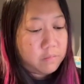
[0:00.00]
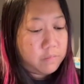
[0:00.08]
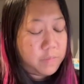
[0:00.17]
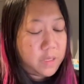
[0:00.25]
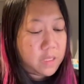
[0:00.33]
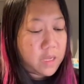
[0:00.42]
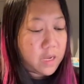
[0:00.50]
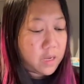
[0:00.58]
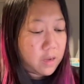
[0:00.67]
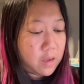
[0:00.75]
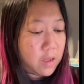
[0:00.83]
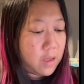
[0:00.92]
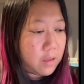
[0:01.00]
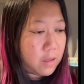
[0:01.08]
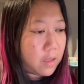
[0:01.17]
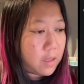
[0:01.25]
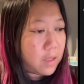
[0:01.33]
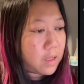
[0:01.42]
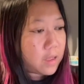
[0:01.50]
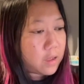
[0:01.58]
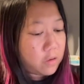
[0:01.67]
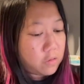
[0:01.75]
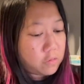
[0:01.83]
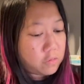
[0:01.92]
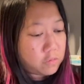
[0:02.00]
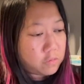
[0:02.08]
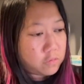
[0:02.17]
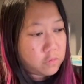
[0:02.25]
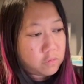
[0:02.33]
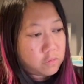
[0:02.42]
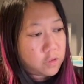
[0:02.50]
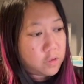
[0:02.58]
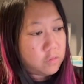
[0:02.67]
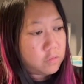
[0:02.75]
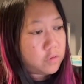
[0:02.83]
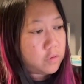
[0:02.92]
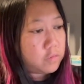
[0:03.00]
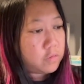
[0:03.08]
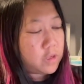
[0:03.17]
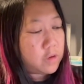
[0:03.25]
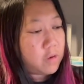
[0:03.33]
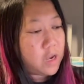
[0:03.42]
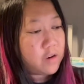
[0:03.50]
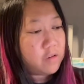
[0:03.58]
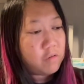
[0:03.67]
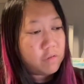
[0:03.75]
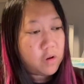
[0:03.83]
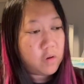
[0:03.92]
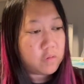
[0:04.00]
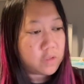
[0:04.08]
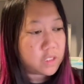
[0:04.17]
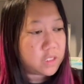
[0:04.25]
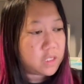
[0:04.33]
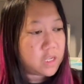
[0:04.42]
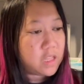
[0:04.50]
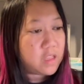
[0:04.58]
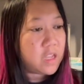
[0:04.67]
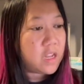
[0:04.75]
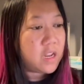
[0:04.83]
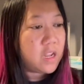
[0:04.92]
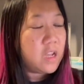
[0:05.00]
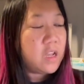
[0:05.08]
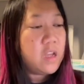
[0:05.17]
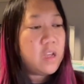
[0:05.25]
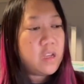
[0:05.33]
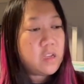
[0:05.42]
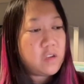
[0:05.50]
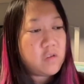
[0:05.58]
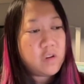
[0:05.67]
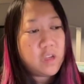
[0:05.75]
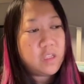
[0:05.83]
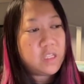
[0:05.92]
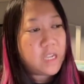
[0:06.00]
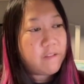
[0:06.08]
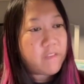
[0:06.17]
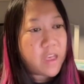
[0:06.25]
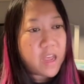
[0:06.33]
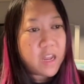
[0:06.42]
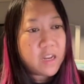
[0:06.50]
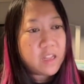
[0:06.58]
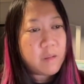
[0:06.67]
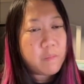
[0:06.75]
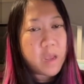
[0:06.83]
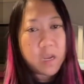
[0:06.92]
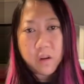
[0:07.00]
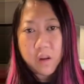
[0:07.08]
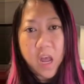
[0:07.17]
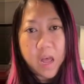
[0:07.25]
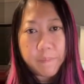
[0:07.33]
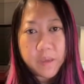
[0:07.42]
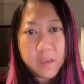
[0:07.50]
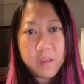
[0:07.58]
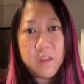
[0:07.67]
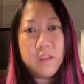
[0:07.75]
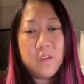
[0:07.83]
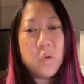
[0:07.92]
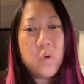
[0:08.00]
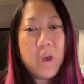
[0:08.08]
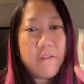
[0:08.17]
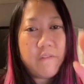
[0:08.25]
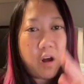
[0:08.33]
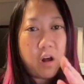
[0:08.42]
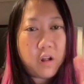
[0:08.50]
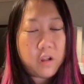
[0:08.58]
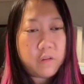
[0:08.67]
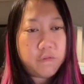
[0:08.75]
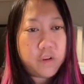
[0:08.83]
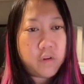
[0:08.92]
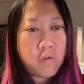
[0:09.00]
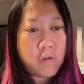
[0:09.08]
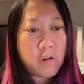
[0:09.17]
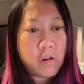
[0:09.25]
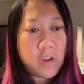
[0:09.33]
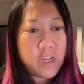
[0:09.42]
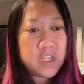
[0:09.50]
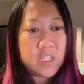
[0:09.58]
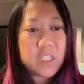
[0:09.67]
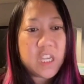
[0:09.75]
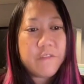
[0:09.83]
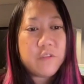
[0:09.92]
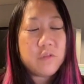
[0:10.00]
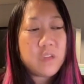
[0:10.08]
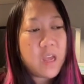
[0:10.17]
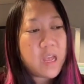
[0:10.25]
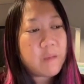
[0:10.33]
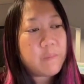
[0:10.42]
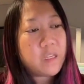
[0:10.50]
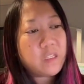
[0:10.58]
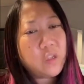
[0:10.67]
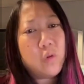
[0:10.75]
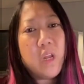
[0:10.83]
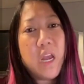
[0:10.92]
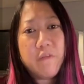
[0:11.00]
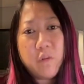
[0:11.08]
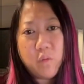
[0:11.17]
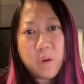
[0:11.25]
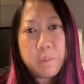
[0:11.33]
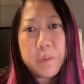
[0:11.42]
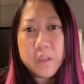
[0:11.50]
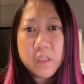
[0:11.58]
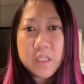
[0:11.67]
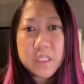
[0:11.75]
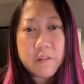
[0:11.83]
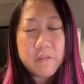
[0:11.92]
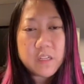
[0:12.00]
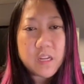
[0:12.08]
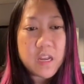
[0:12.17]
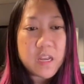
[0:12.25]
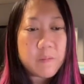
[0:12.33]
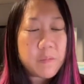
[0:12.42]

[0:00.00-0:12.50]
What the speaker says: like, how do you know the hosts, and then you can save that and then make a copy, and then so you have all of it just saves you time because you don't have to rebuild this every time.